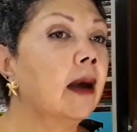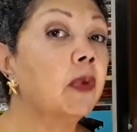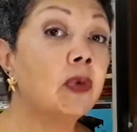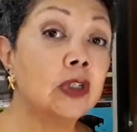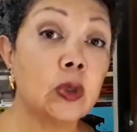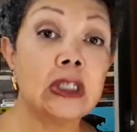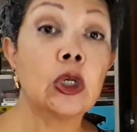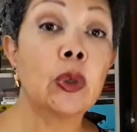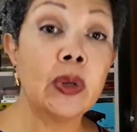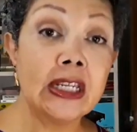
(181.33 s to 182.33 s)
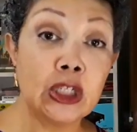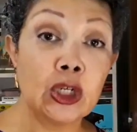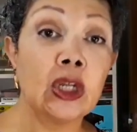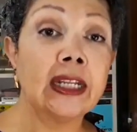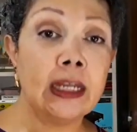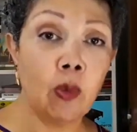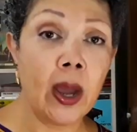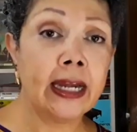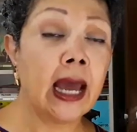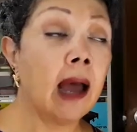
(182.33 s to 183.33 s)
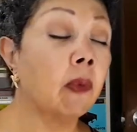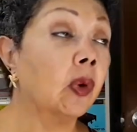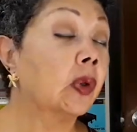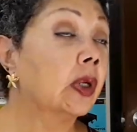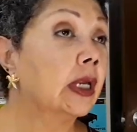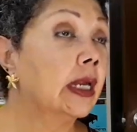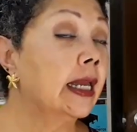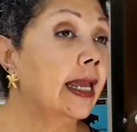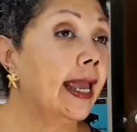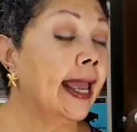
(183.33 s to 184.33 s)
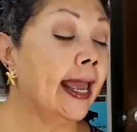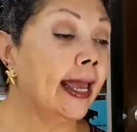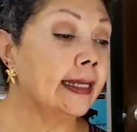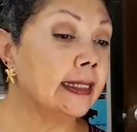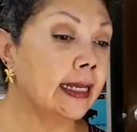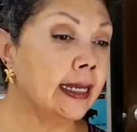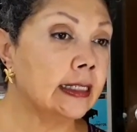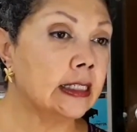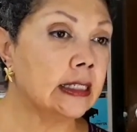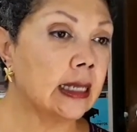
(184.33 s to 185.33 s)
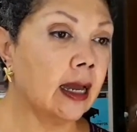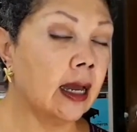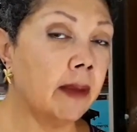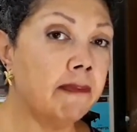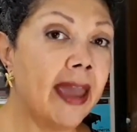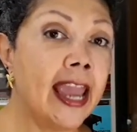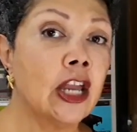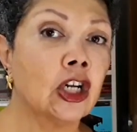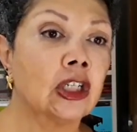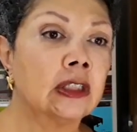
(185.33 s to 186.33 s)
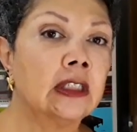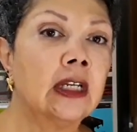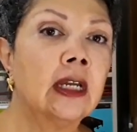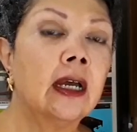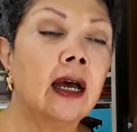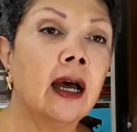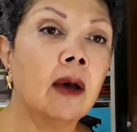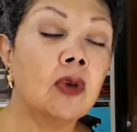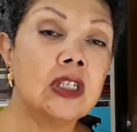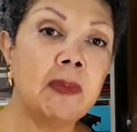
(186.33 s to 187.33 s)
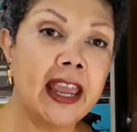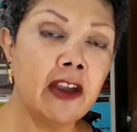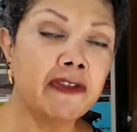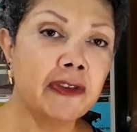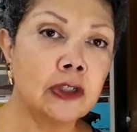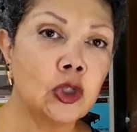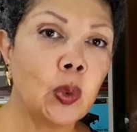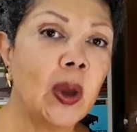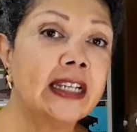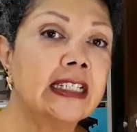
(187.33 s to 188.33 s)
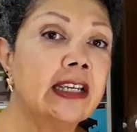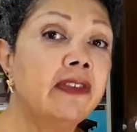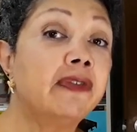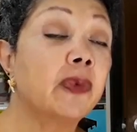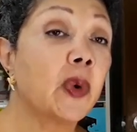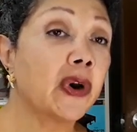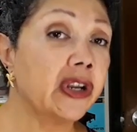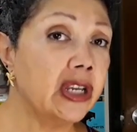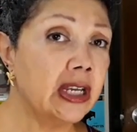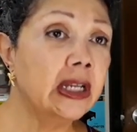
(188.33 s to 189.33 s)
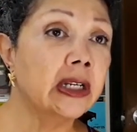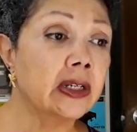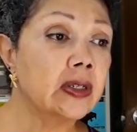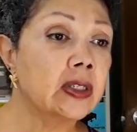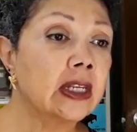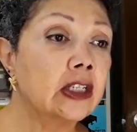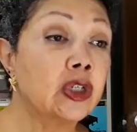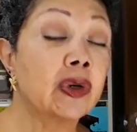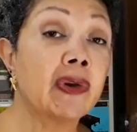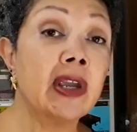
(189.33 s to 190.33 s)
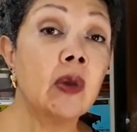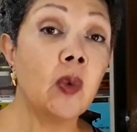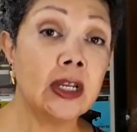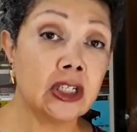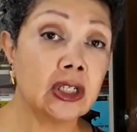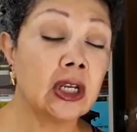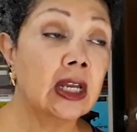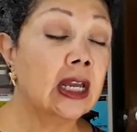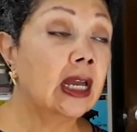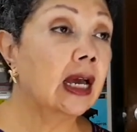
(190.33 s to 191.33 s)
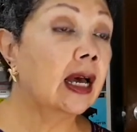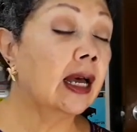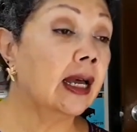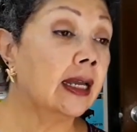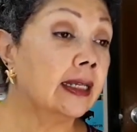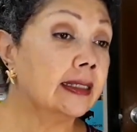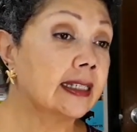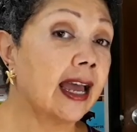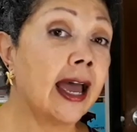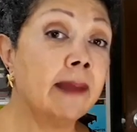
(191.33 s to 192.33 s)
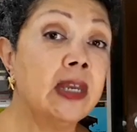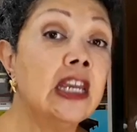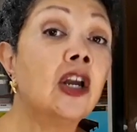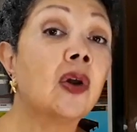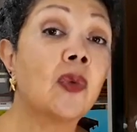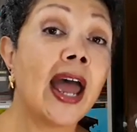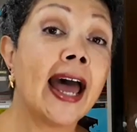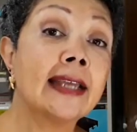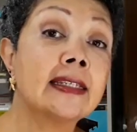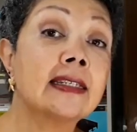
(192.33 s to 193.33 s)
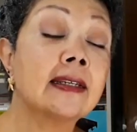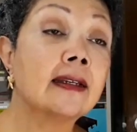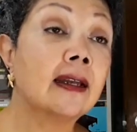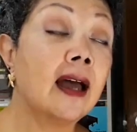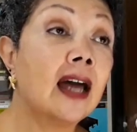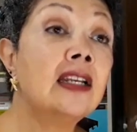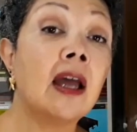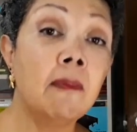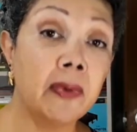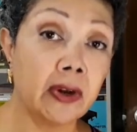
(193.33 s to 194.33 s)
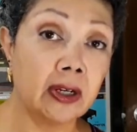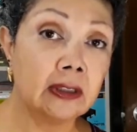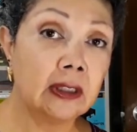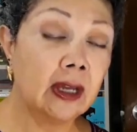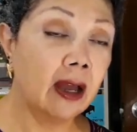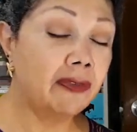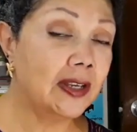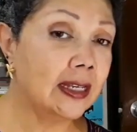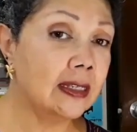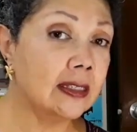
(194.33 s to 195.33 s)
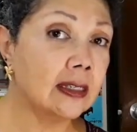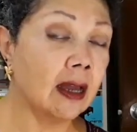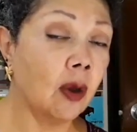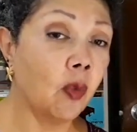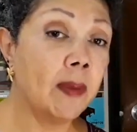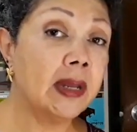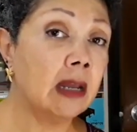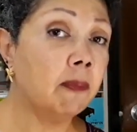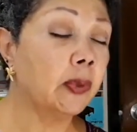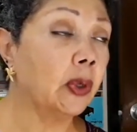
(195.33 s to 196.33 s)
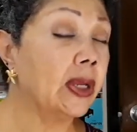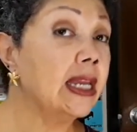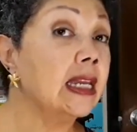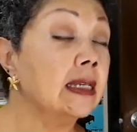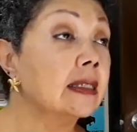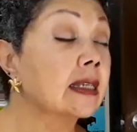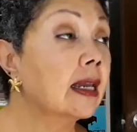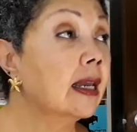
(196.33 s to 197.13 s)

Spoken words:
which was originally Guaynabo. And its mayor was mayor for 24 years, during which time he harassed a number of his women employees.